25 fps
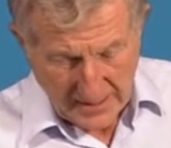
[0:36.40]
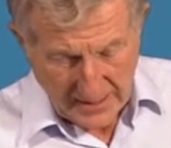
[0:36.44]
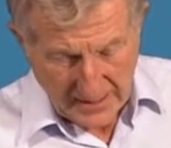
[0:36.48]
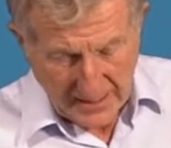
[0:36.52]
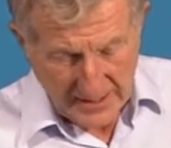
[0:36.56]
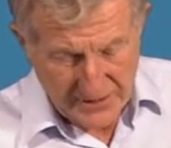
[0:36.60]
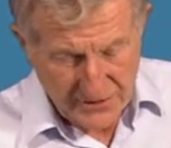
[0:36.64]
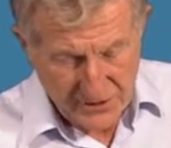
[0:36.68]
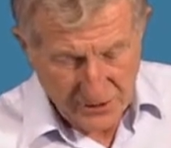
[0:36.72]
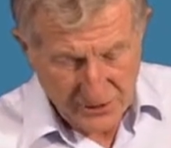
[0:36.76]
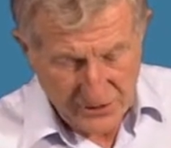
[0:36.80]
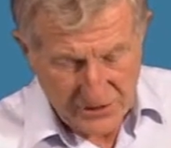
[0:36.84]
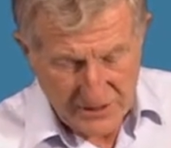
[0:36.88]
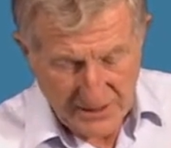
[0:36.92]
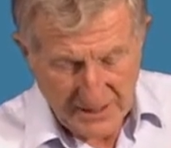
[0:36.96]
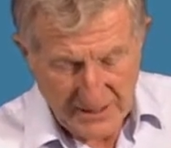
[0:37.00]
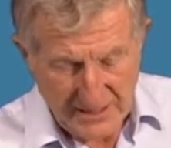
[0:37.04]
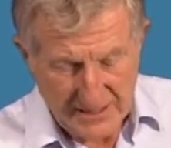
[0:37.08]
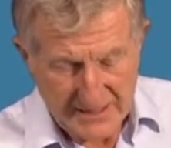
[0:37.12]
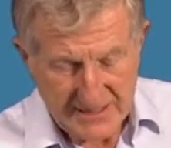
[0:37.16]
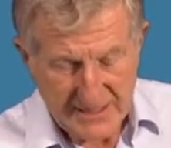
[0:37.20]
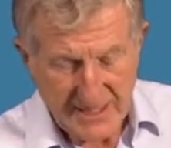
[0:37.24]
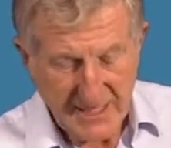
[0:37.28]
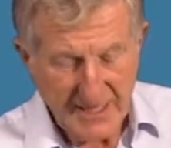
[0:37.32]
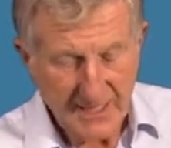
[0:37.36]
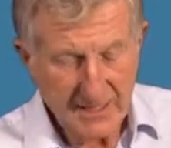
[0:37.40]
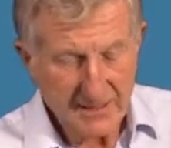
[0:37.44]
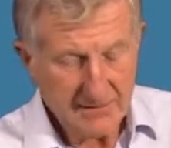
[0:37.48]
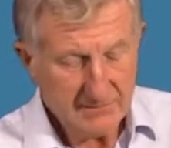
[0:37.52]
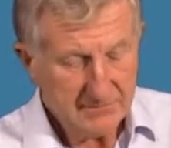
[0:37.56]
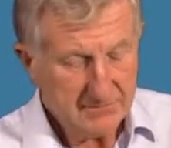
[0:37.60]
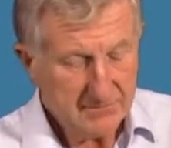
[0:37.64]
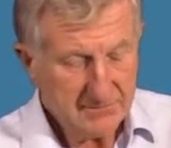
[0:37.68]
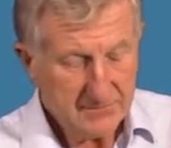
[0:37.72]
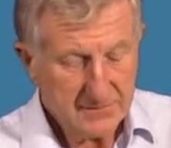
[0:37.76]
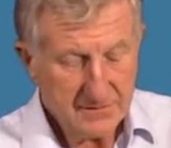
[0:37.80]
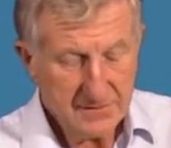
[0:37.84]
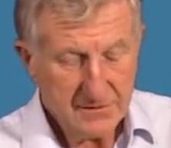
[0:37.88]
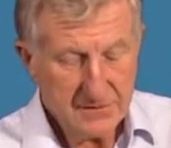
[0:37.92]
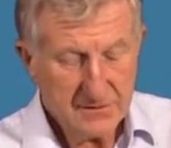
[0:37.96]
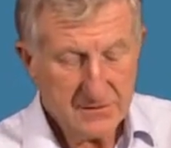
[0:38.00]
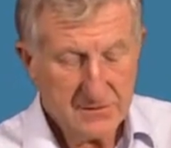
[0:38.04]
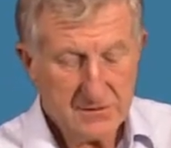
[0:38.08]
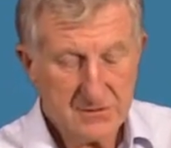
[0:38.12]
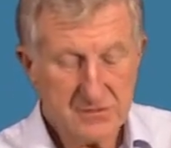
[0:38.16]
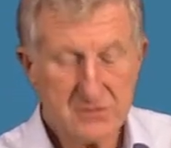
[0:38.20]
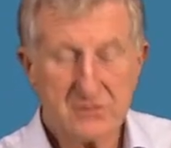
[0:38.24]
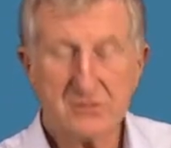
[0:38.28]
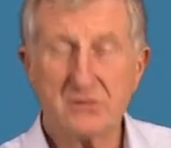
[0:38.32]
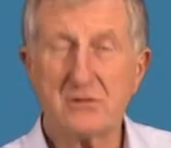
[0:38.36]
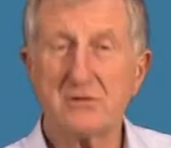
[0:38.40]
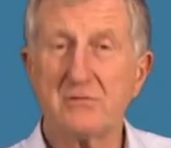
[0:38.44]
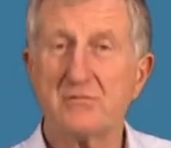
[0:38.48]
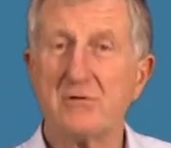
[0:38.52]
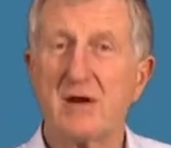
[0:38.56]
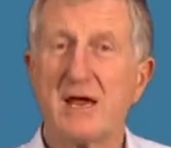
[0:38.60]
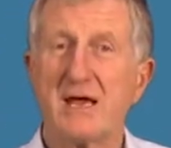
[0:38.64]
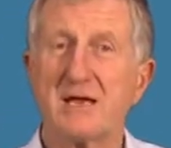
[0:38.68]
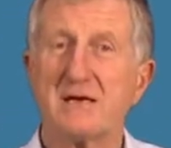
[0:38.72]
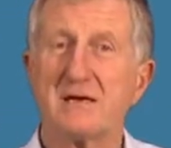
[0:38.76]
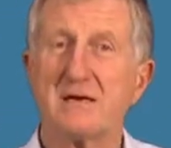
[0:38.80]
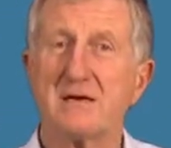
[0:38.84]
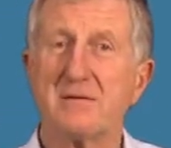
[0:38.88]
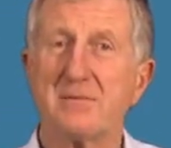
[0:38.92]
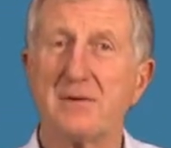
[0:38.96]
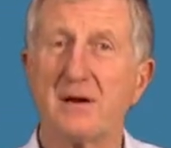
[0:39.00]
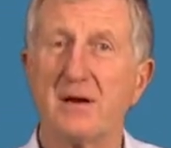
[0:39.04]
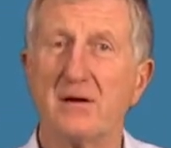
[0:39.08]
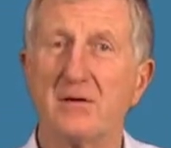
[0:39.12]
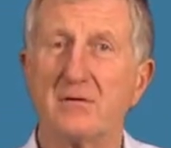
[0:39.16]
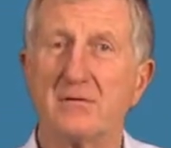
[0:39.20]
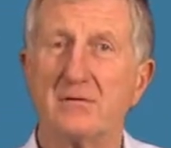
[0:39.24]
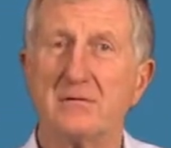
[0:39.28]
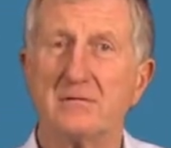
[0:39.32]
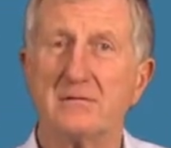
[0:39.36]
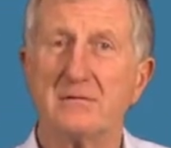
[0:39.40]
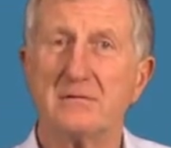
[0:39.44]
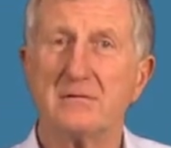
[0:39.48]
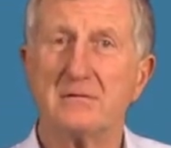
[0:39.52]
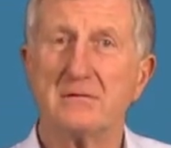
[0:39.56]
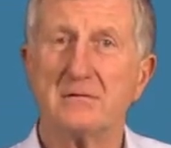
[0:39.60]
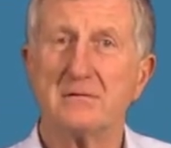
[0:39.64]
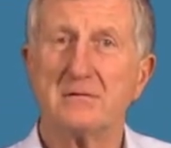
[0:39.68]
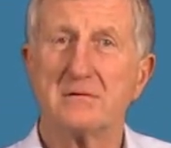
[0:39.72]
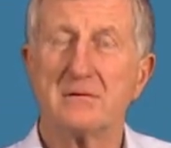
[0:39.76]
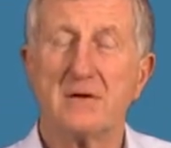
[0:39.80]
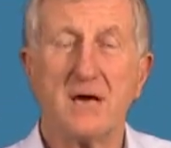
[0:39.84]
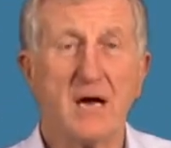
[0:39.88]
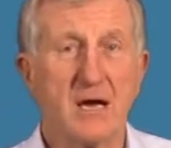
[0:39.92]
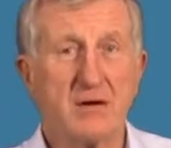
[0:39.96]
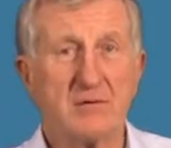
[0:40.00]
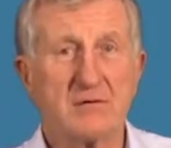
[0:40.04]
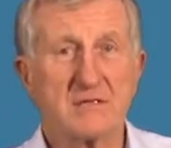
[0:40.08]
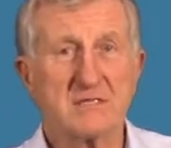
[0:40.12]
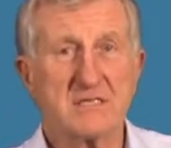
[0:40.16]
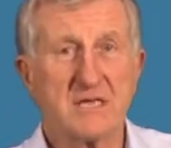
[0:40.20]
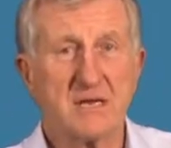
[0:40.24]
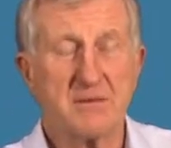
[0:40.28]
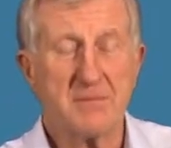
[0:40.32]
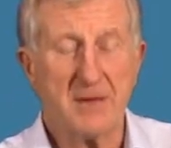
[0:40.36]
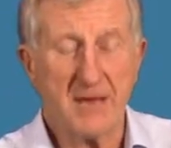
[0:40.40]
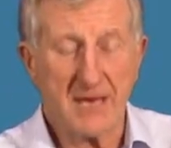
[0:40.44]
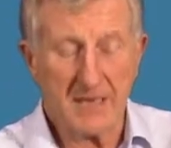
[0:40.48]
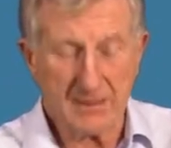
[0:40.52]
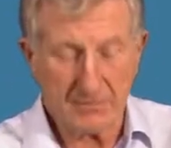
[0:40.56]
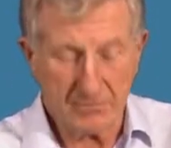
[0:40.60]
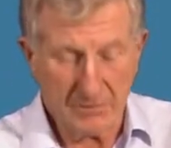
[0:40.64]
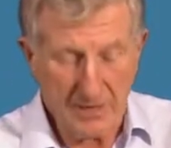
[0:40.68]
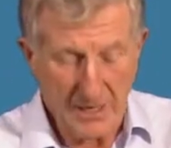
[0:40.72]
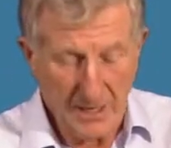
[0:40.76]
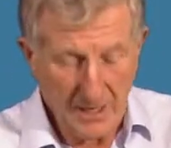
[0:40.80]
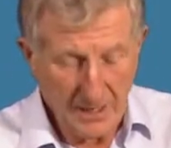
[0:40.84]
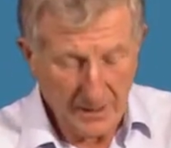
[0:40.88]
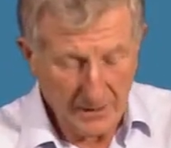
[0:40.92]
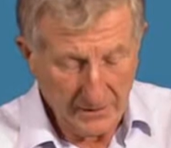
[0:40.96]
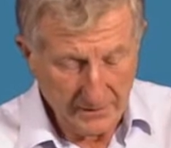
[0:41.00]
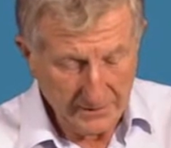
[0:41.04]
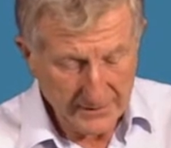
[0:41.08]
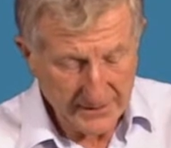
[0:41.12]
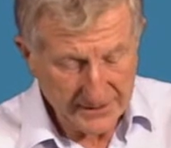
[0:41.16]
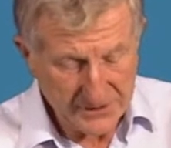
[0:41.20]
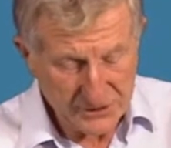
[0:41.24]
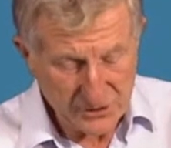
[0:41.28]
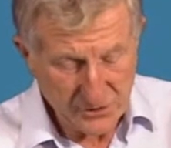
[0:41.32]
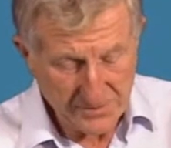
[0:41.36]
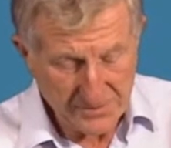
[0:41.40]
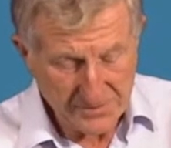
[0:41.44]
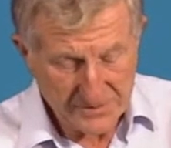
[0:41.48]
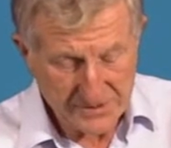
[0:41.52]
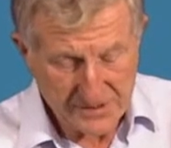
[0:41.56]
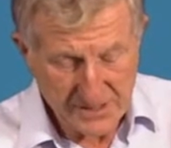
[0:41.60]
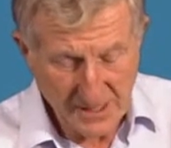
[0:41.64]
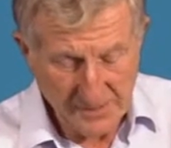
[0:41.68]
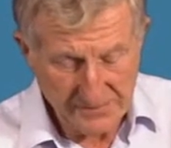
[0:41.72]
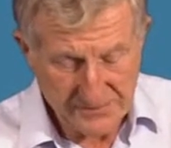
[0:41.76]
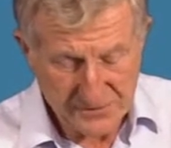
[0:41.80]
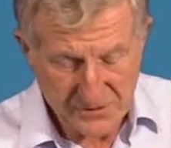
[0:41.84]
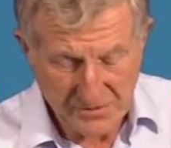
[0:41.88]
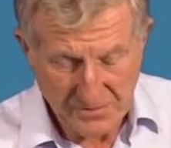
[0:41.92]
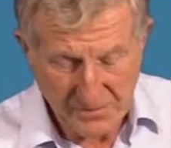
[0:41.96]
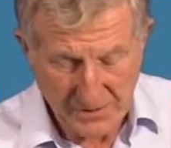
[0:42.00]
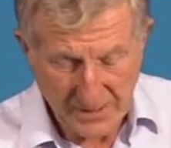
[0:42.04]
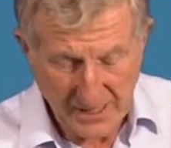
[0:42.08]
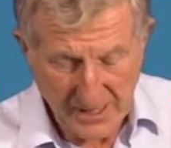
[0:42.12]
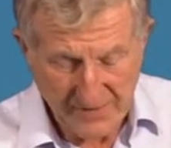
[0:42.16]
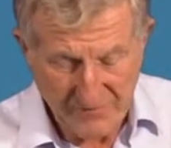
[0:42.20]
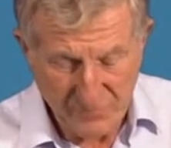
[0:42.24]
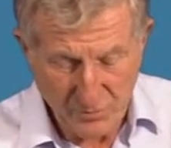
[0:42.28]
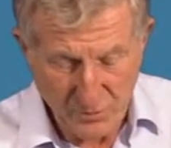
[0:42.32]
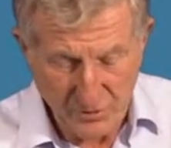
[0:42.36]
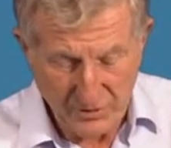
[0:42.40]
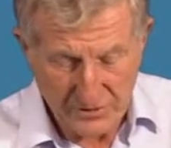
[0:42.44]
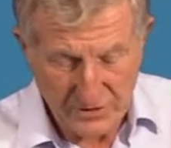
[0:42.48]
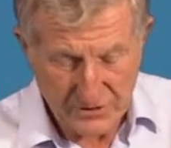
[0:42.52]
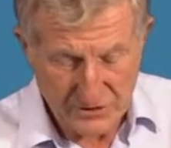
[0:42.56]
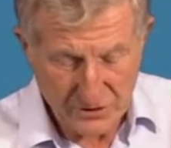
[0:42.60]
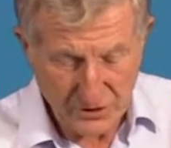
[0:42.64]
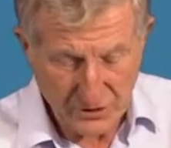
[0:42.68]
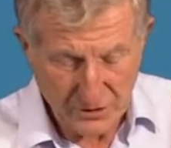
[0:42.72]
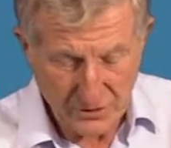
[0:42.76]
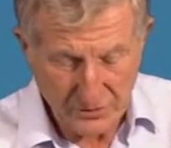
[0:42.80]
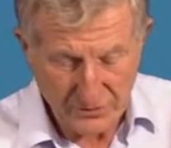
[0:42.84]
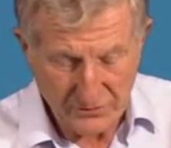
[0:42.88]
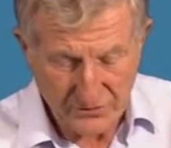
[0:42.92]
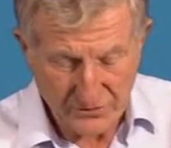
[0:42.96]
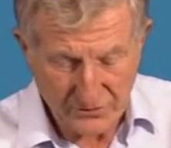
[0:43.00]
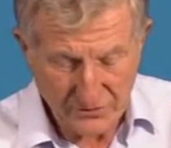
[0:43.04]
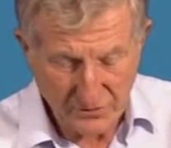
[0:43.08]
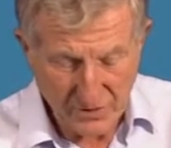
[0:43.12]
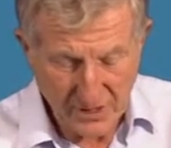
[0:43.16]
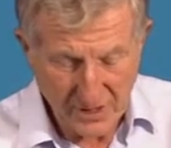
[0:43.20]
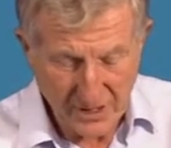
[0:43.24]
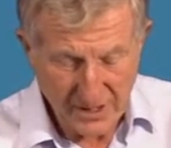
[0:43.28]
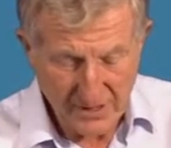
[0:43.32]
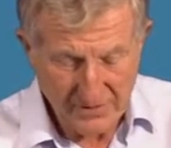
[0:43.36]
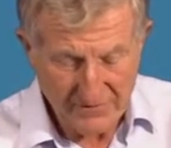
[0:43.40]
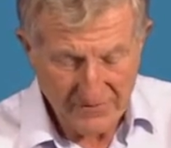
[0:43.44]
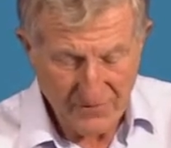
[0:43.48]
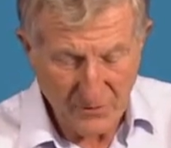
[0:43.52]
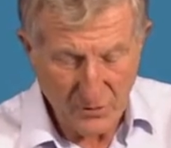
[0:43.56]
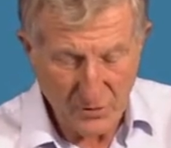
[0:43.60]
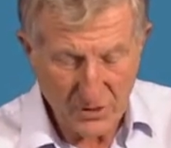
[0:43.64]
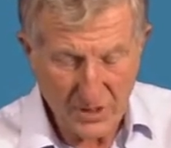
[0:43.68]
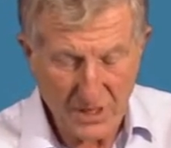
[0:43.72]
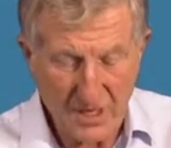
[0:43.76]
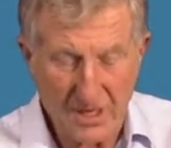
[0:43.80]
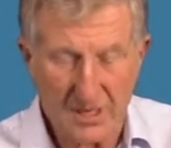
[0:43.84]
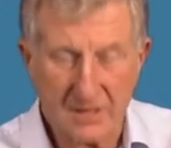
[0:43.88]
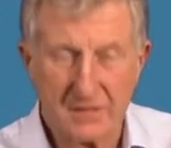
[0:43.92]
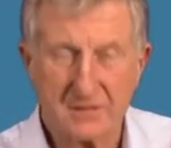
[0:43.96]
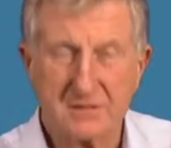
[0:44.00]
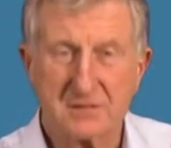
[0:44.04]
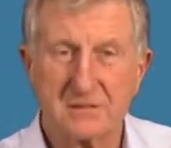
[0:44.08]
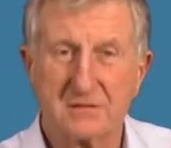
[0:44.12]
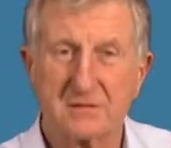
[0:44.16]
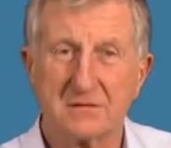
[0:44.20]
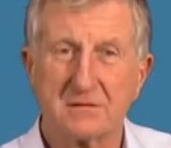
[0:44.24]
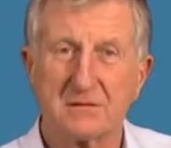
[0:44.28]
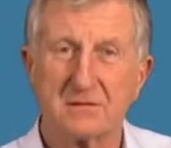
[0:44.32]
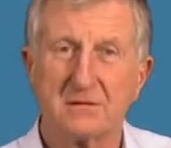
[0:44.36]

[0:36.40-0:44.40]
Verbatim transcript: And usually they say, two red and a blue. I would say back, well, that's your perception, but I have one, two, three, four cards.